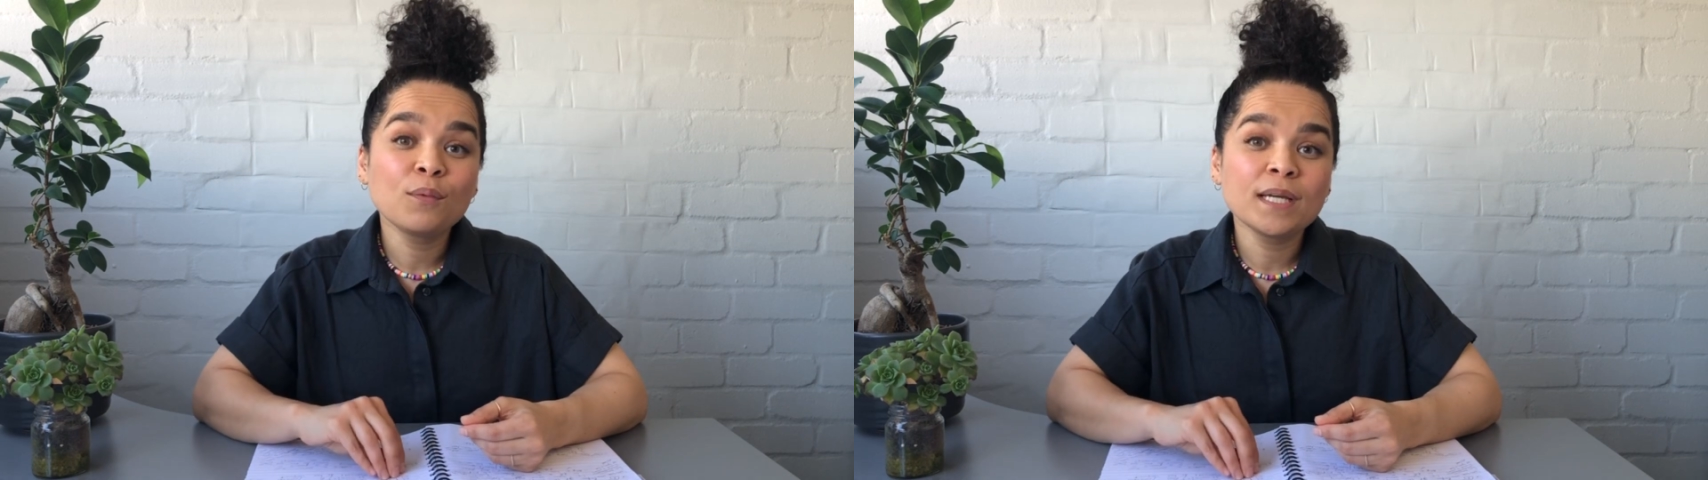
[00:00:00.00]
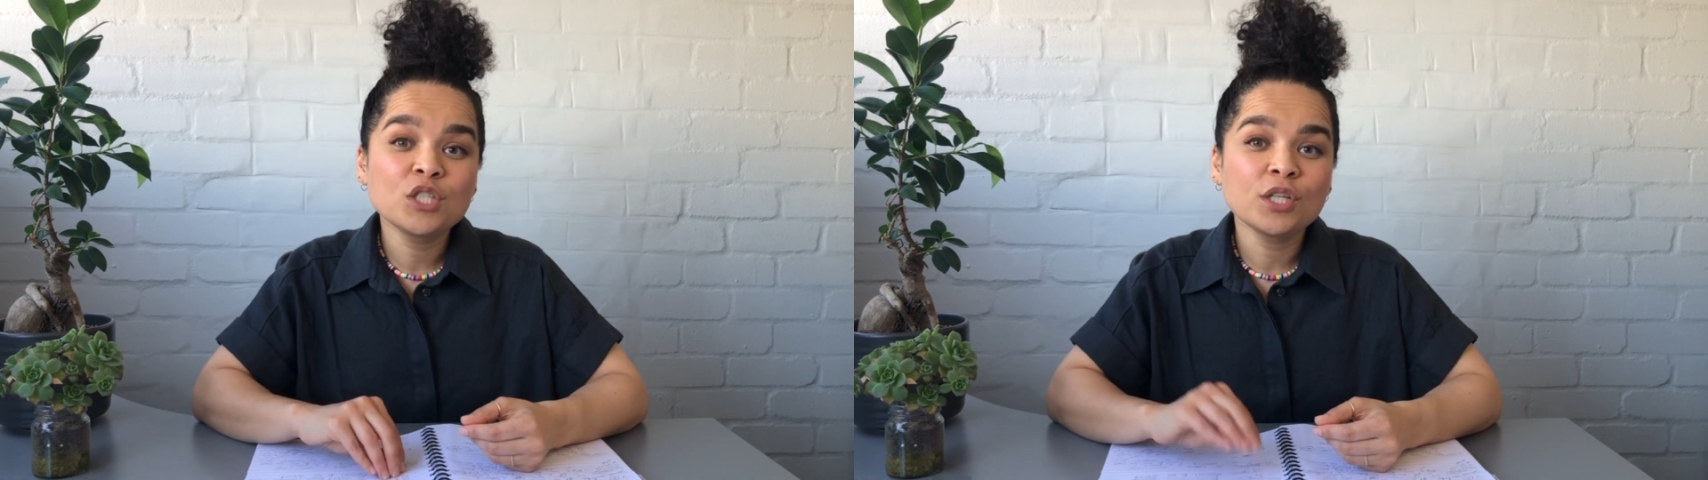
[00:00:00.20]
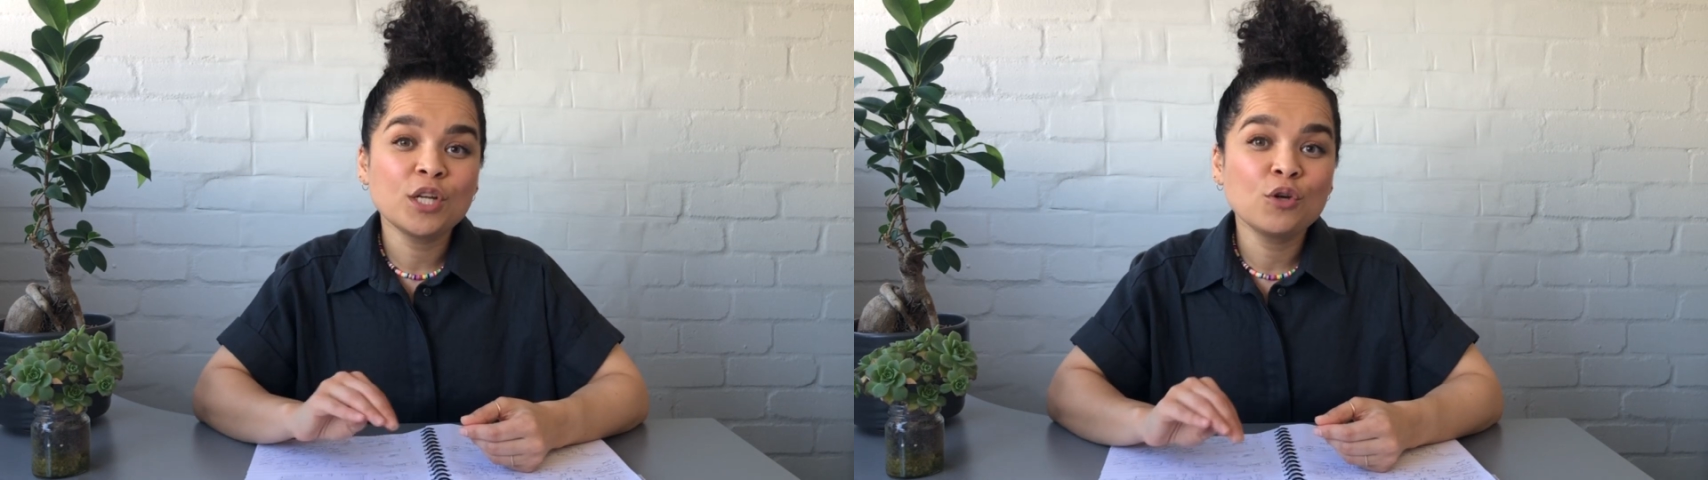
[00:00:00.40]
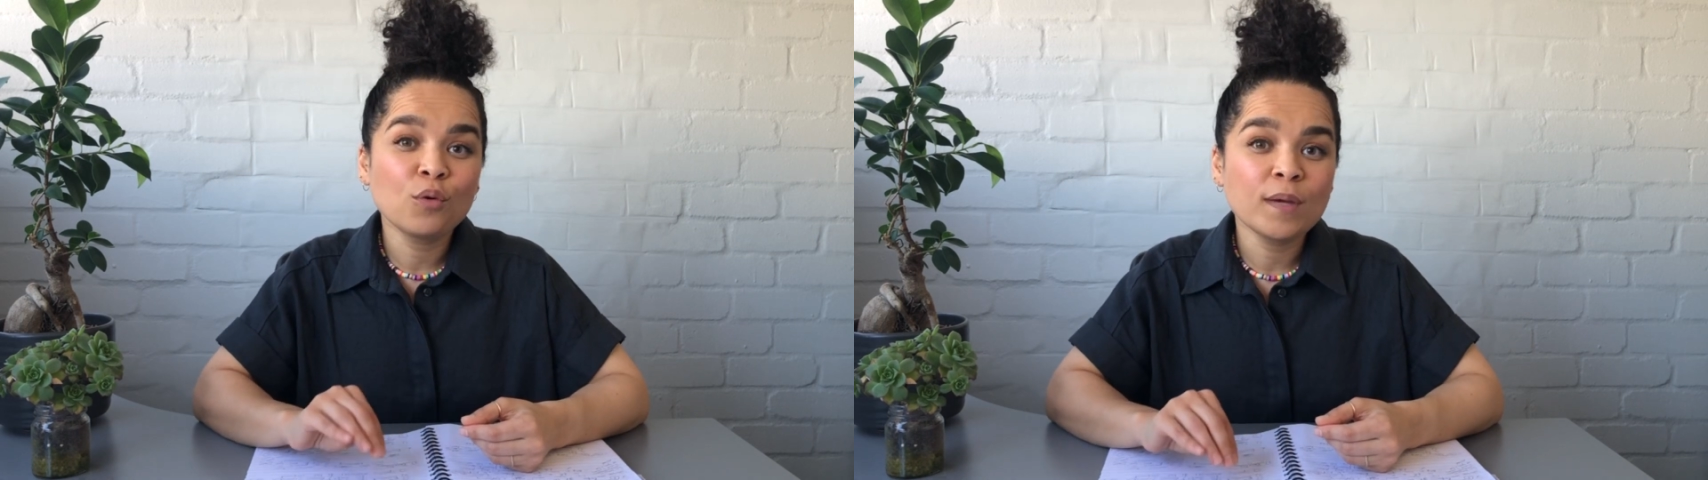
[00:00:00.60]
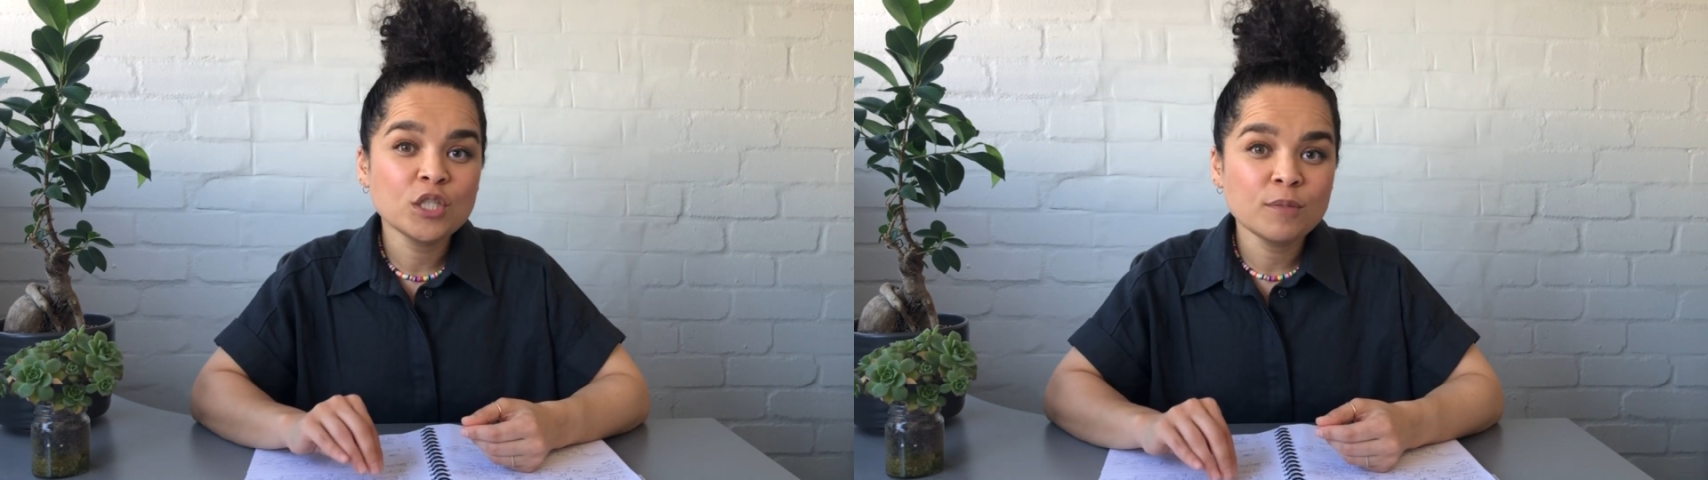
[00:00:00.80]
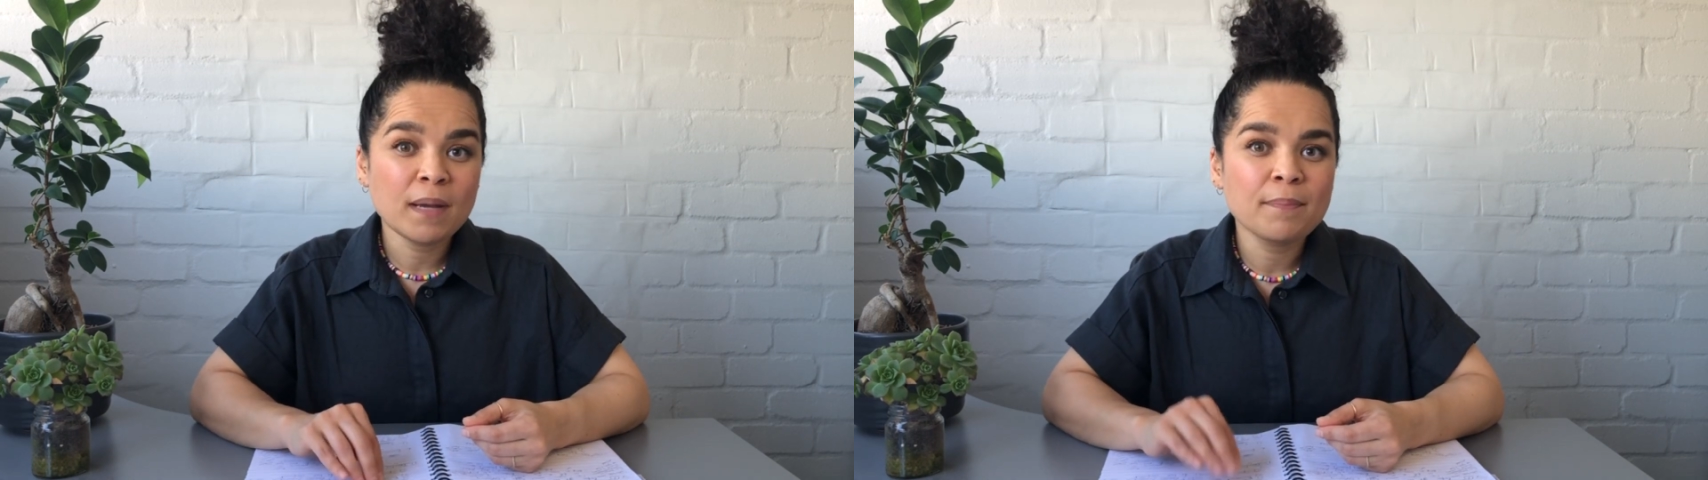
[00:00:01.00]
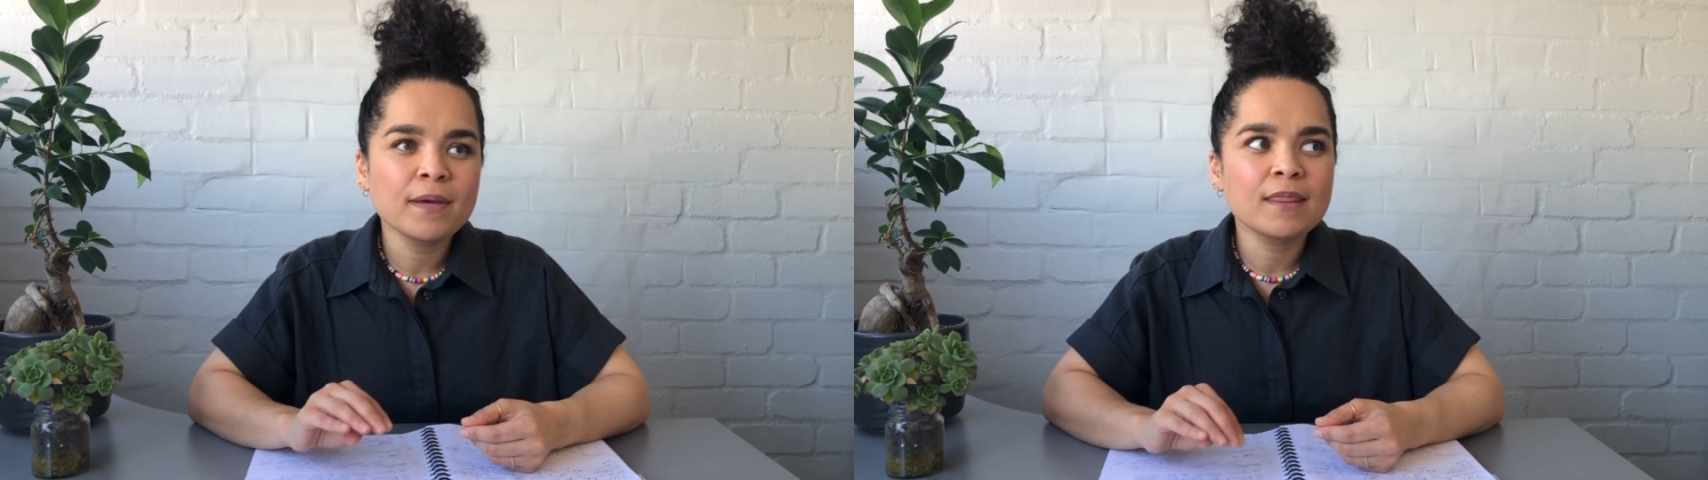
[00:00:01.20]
question, in your question paper,